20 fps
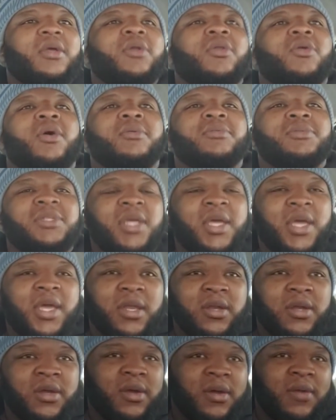you know what I'm
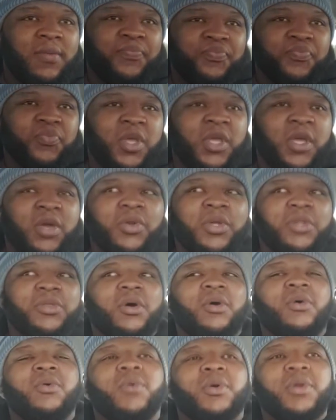saying, he only
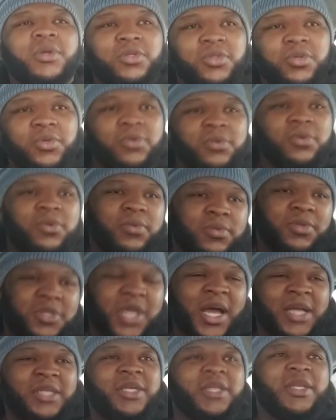throw one or two
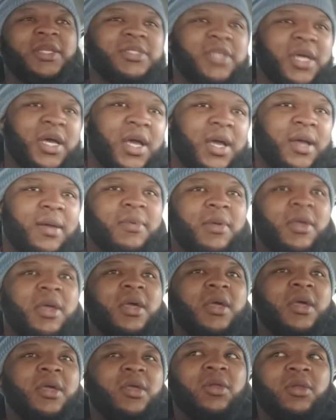shots at a time.
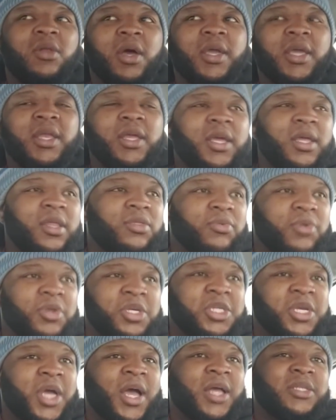You're lucky to get
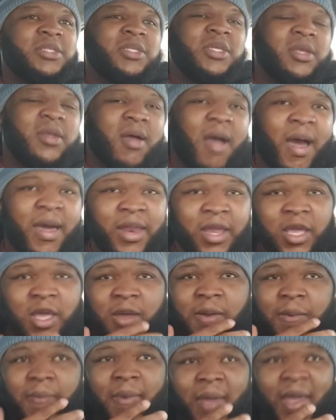three shots out of
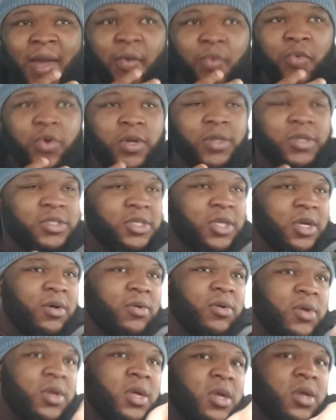him at once.
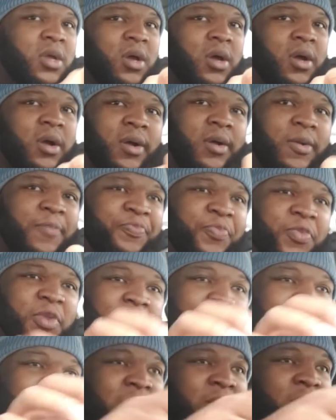So
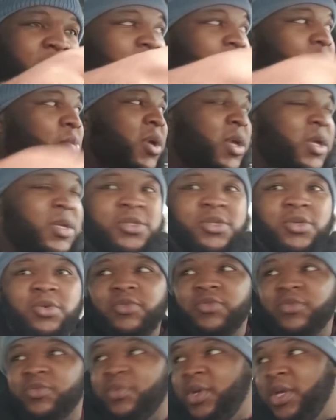depending on what Ruiz
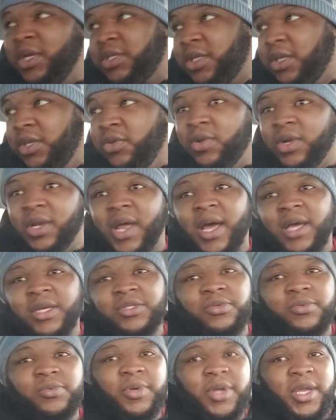do, if Ruiz can
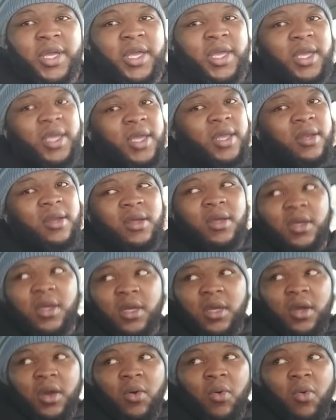utilize the ring
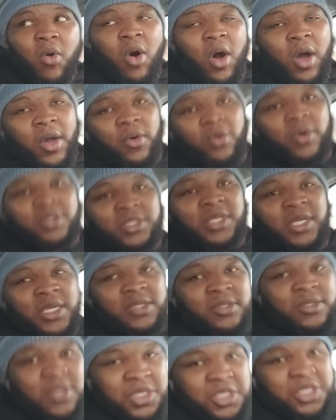and walk
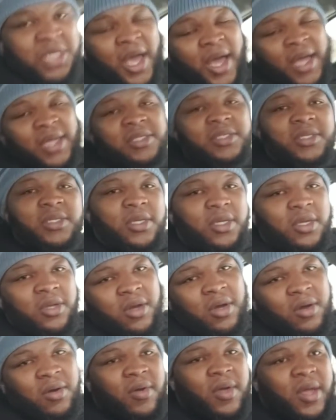Ortiz into shots, you
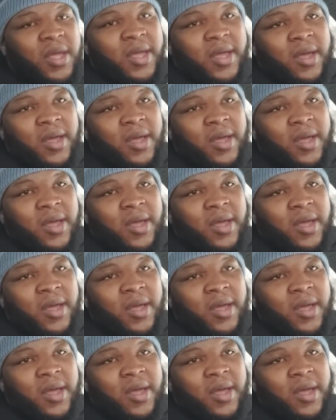know.